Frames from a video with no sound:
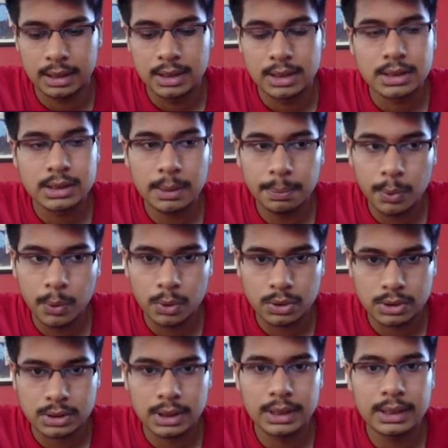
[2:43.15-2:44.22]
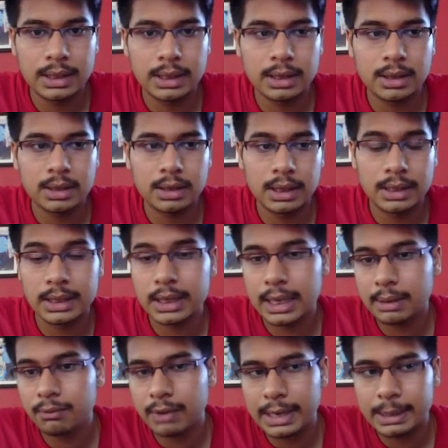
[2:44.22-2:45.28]
Suppose in the
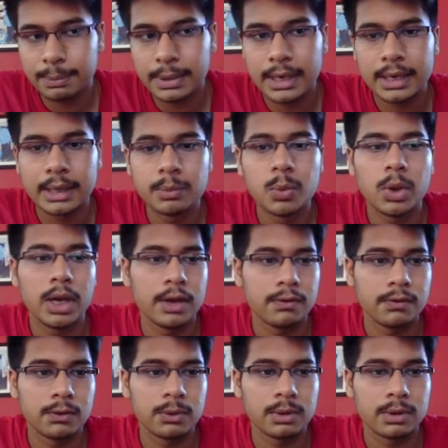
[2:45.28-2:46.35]
game white played the move a4.